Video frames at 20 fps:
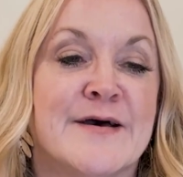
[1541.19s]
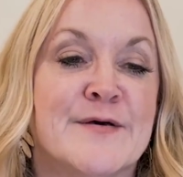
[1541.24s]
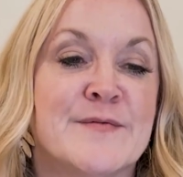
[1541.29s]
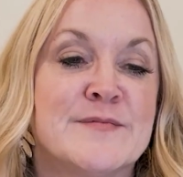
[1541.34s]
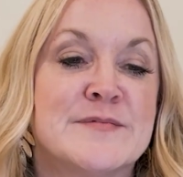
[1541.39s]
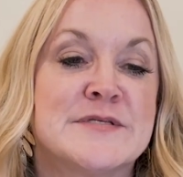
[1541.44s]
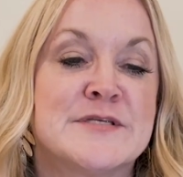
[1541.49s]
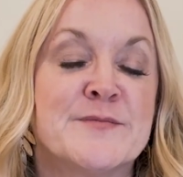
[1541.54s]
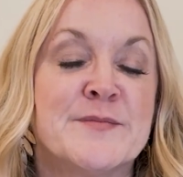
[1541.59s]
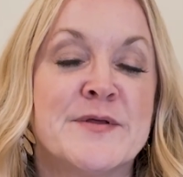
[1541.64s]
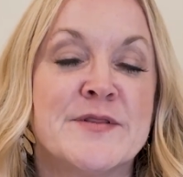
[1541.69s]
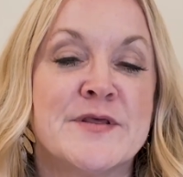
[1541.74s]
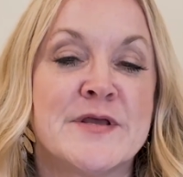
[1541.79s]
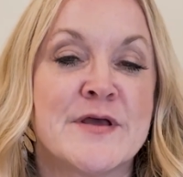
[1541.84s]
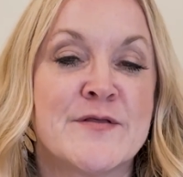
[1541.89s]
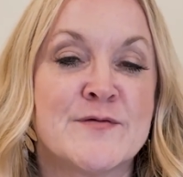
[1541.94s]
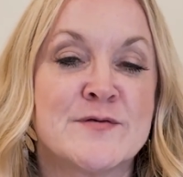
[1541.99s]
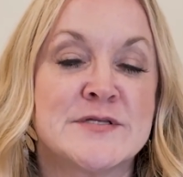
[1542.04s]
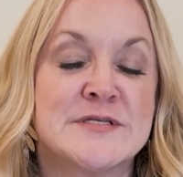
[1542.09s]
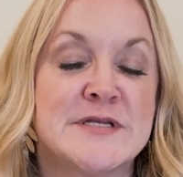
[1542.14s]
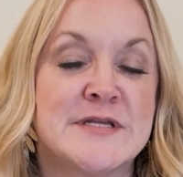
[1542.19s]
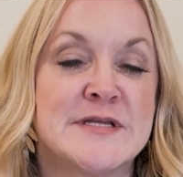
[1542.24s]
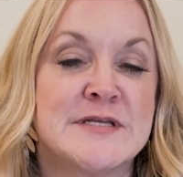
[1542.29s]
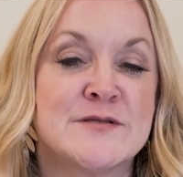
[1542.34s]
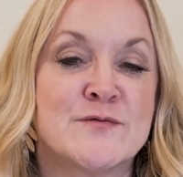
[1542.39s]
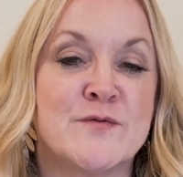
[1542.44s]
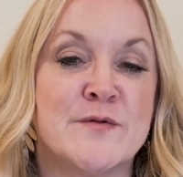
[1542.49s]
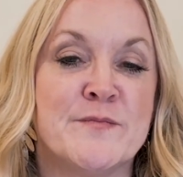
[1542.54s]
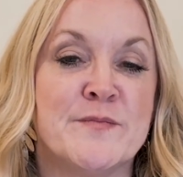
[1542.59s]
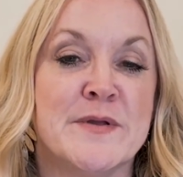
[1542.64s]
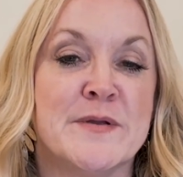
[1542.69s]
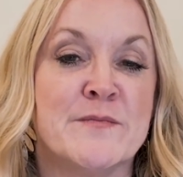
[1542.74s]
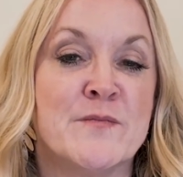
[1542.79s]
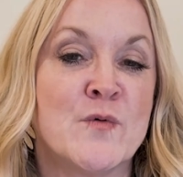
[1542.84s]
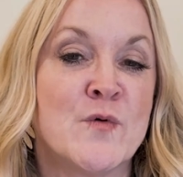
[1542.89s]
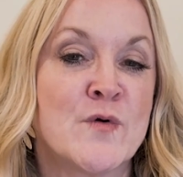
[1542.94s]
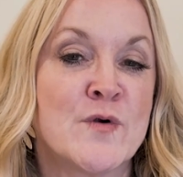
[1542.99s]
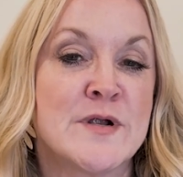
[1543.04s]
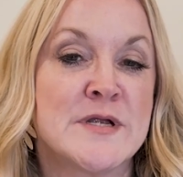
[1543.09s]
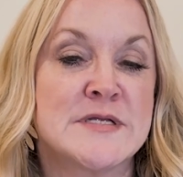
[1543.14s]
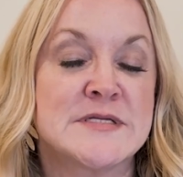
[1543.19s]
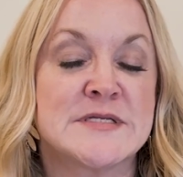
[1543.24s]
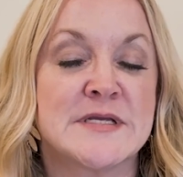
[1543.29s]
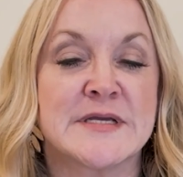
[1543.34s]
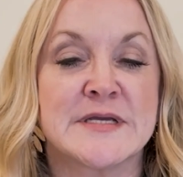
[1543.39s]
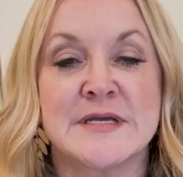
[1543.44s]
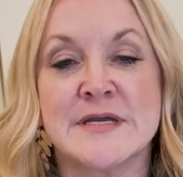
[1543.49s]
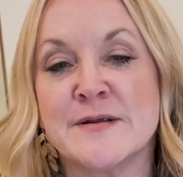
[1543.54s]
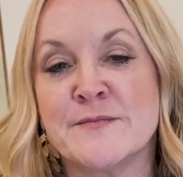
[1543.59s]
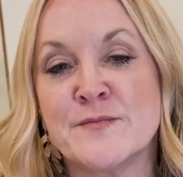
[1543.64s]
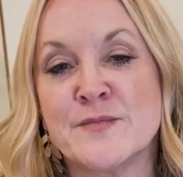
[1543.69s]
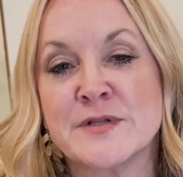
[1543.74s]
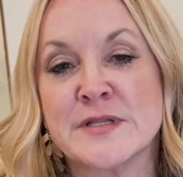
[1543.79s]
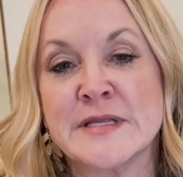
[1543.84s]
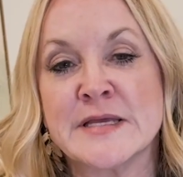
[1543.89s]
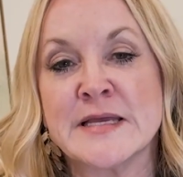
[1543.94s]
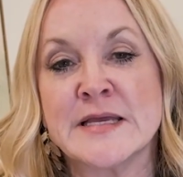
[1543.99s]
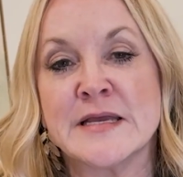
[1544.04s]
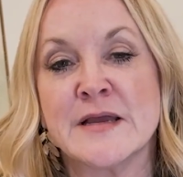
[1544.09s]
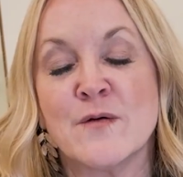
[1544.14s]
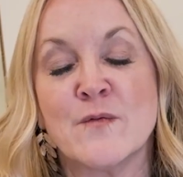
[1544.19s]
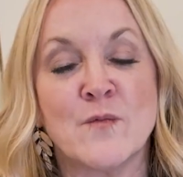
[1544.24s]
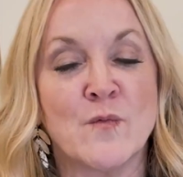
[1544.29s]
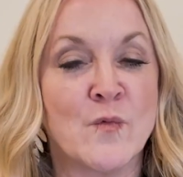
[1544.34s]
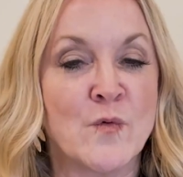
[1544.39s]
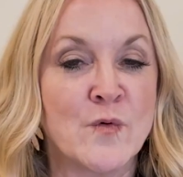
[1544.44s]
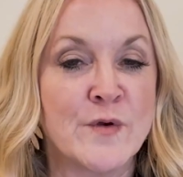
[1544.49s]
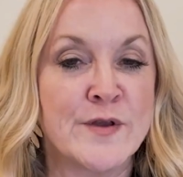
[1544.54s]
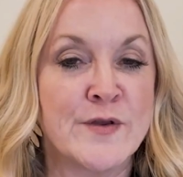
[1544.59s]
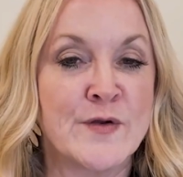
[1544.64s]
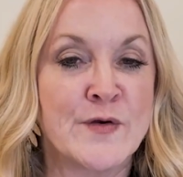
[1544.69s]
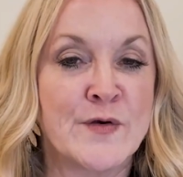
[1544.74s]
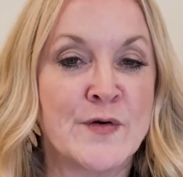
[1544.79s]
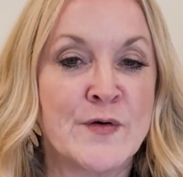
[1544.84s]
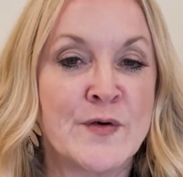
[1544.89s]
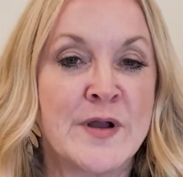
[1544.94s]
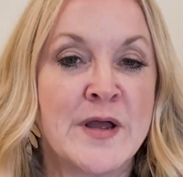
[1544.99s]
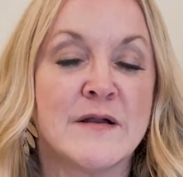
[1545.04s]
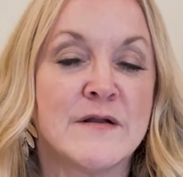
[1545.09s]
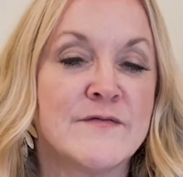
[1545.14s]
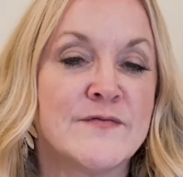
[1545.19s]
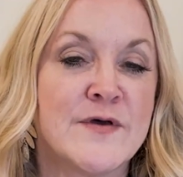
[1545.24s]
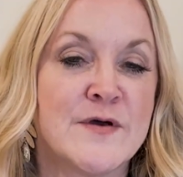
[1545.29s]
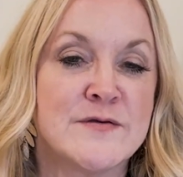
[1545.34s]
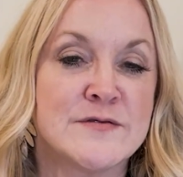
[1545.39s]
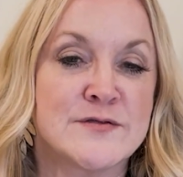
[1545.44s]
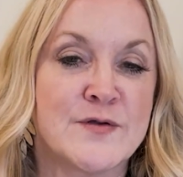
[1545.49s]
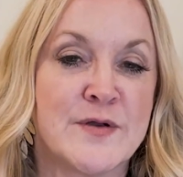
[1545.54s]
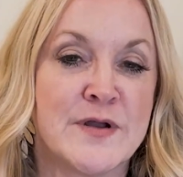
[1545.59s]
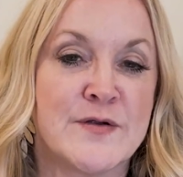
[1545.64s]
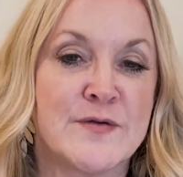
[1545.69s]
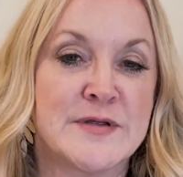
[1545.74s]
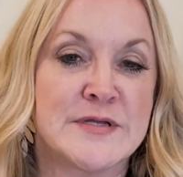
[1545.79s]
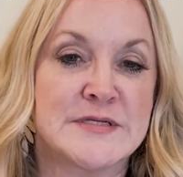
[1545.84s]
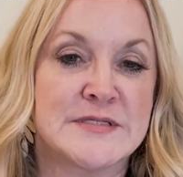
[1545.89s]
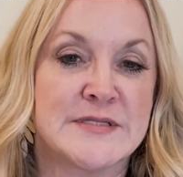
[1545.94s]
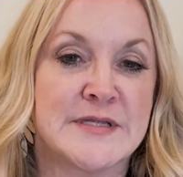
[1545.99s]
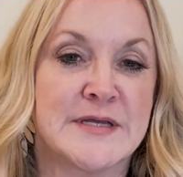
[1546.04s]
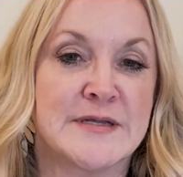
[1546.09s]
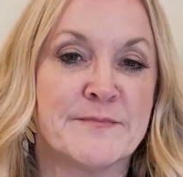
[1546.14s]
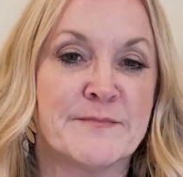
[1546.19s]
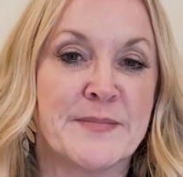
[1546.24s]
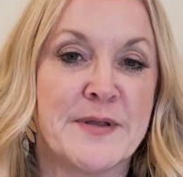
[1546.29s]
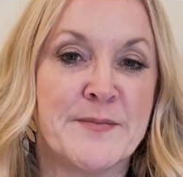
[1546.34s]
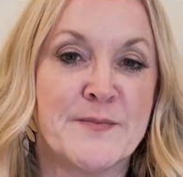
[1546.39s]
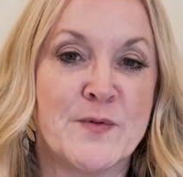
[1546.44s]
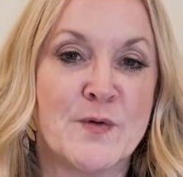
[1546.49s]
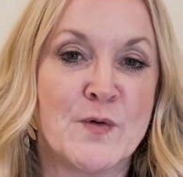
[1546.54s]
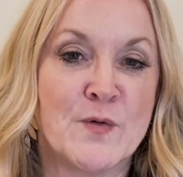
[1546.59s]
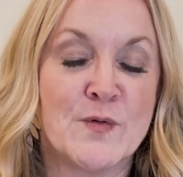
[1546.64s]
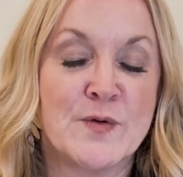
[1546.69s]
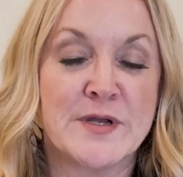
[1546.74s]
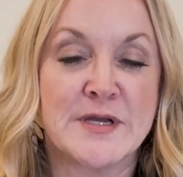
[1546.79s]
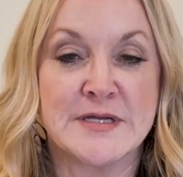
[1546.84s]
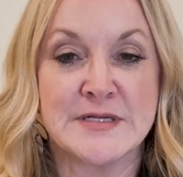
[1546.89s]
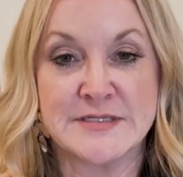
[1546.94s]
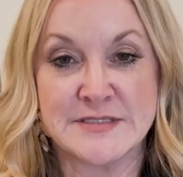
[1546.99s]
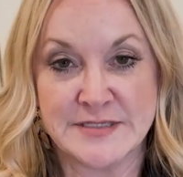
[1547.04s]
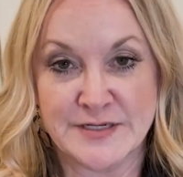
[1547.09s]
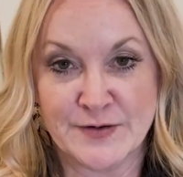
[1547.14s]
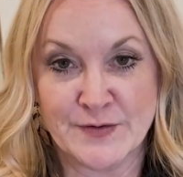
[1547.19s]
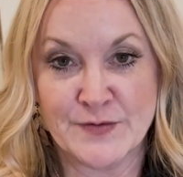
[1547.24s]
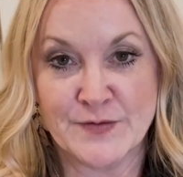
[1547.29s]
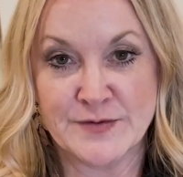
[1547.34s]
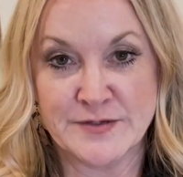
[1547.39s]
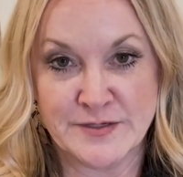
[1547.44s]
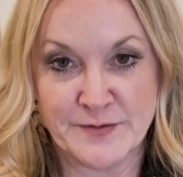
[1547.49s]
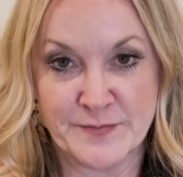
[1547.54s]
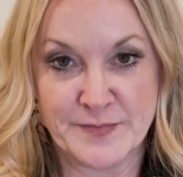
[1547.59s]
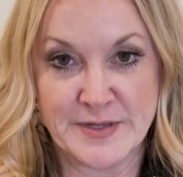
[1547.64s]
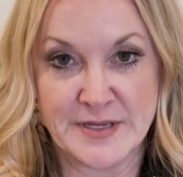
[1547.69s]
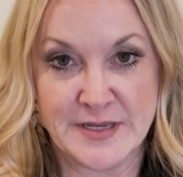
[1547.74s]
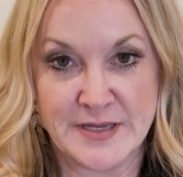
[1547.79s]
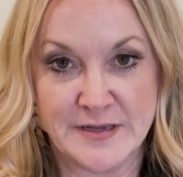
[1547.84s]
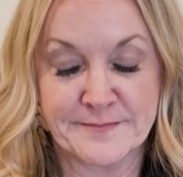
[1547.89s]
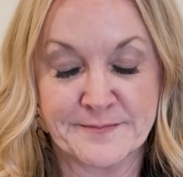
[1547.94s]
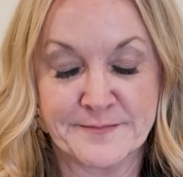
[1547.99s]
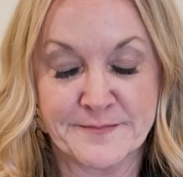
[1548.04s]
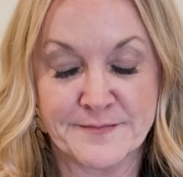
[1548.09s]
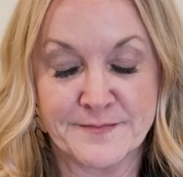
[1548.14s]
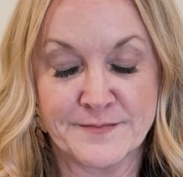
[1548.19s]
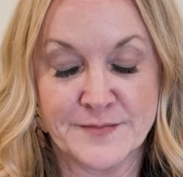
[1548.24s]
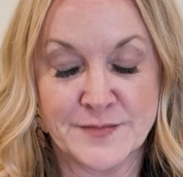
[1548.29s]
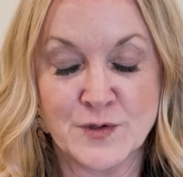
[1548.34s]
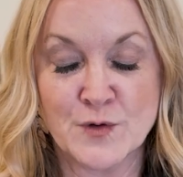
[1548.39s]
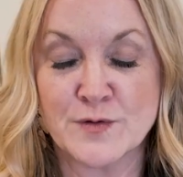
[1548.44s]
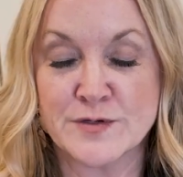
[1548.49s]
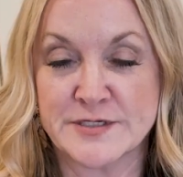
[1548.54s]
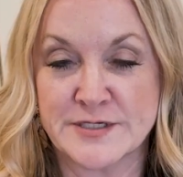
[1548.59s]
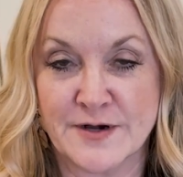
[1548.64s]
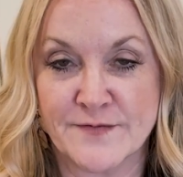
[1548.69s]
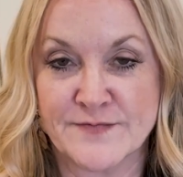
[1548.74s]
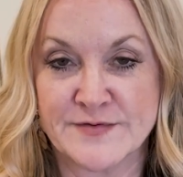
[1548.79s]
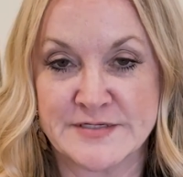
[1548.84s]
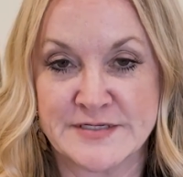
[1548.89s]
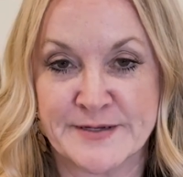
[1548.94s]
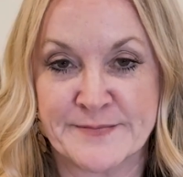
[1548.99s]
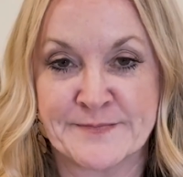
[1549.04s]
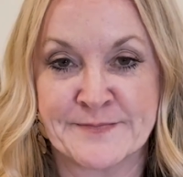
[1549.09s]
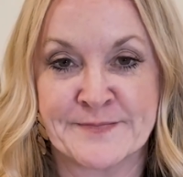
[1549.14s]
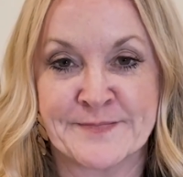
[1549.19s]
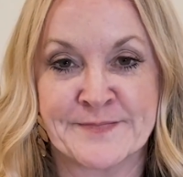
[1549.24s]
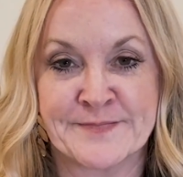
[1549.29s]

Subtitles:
Some of the other cities would be Morris and Kimberly, Warrior. All of those are areas that people consider to be North Jefferson.